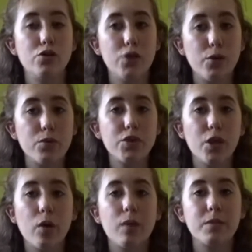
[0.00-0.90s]
don't
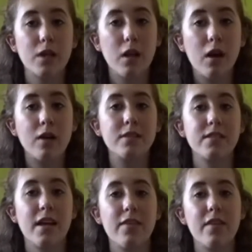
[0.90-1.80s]
show up to
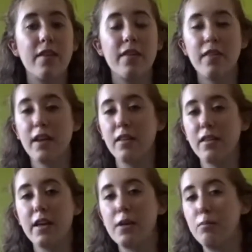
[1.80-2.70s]
class and then they think
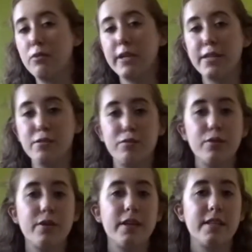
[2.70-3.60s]
that they can breeze
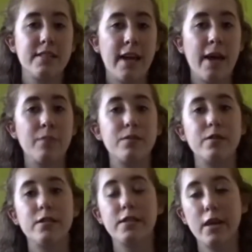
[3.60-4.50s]
through the exams
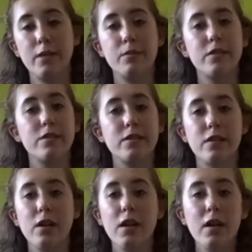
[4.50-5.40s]
and assignments
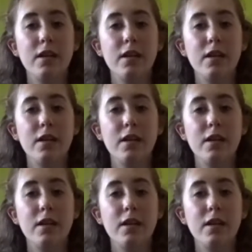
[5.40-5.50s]
and